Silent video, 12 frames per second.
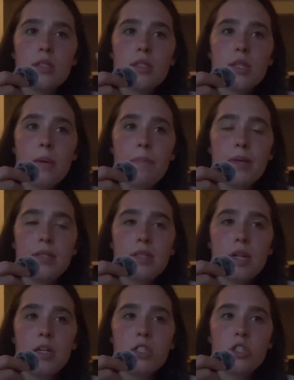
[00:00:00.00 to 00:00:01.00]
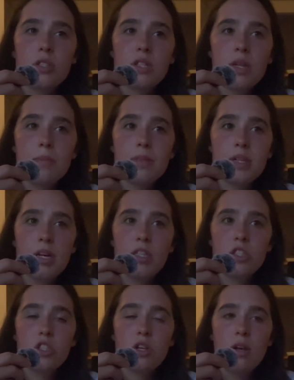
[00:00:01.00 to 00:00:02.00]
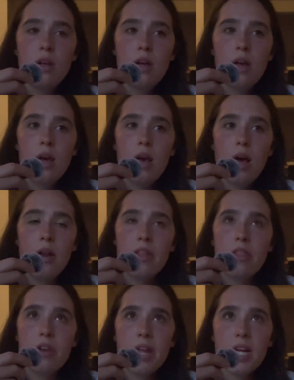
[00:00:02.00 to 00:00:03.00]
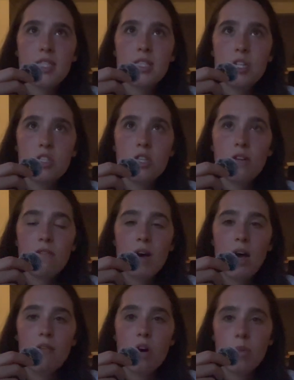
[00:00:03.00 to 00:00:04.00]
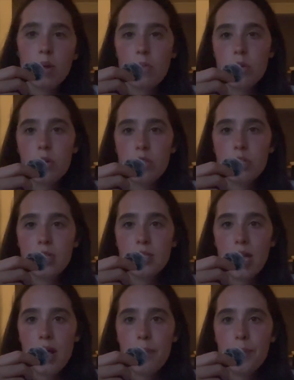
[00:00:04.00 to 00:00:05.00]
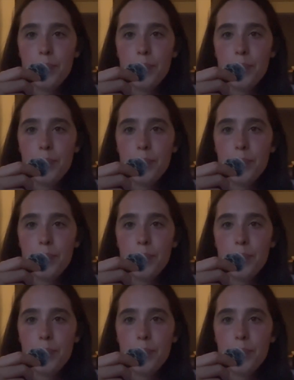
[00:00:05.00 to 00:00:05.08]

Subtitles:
skip a stitch, slip stitch, and then the next stitch 5 half double crochets again.